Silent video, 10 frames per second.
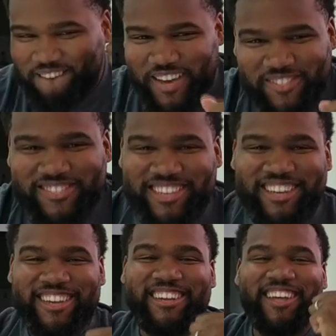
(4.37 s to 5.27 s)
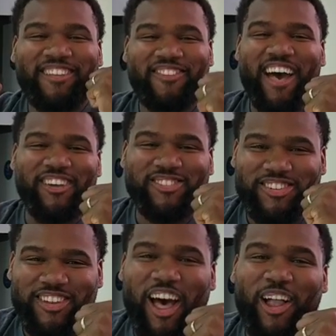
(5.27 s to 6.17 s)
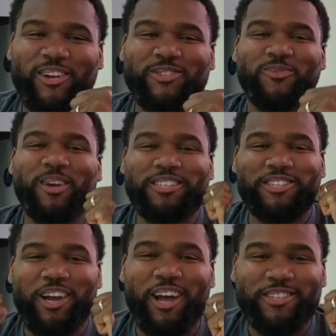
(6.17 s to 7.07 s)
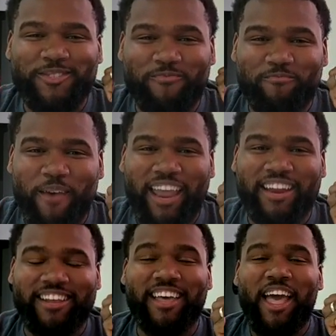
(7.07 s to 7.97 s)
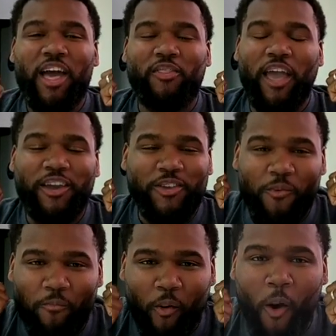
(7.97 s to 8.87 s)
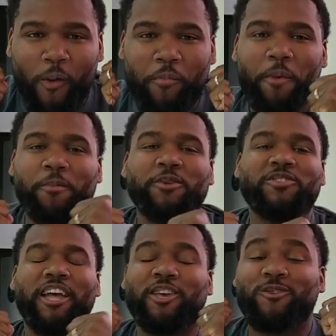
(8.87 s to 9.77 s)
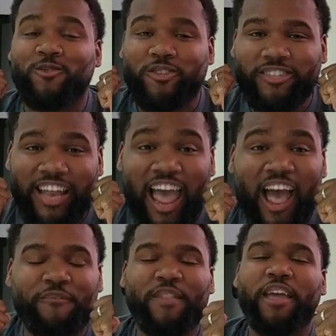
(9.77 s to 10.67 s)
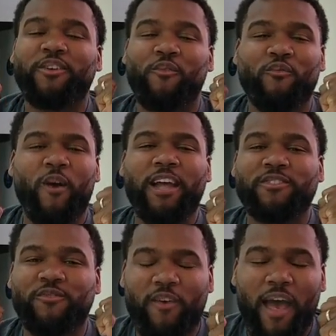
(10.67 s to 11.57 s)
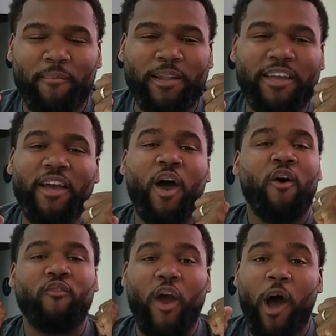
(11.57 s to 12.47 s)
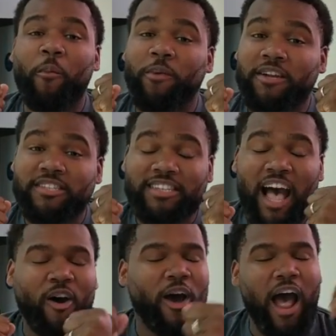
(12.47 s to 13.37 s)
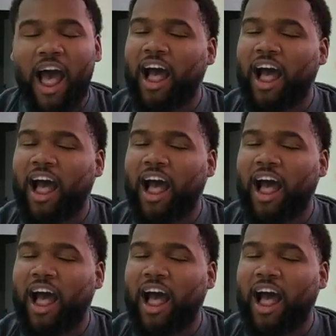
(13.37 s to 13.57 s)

$15,000. We just made it. Thank you, board members. Thank you, staff. Thank you, friends, family, for helping us out.